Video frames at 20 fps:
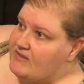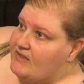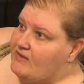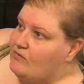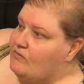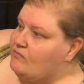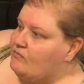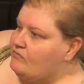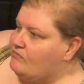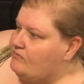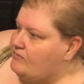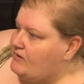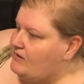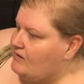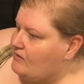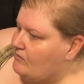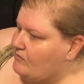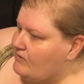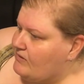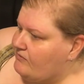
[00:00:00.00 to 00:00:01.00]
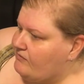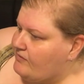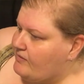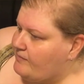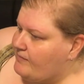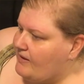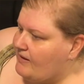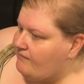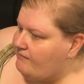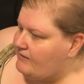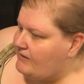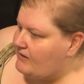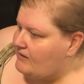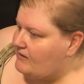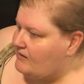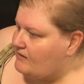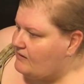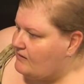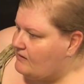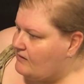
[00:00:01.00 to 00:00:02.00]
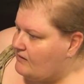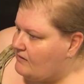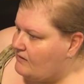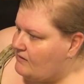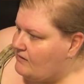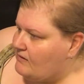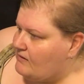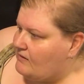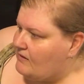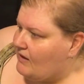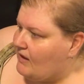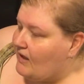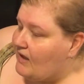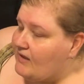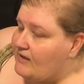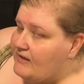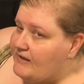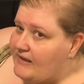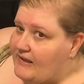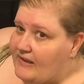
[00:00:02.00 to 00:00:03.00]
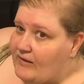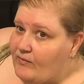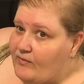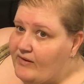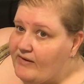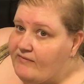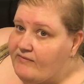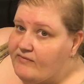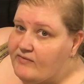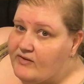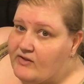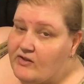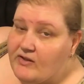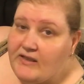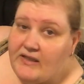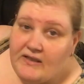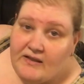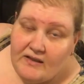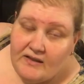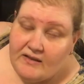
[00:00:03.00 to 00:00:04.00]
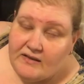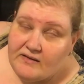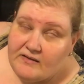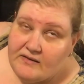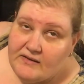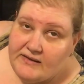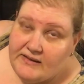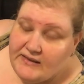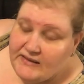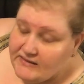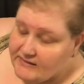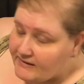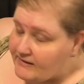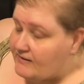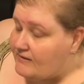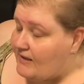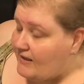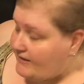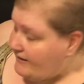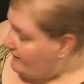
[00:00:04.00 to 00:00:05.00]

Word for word: like you know if I'm having a holiday where I'm cooking, uh, cleaning like a lot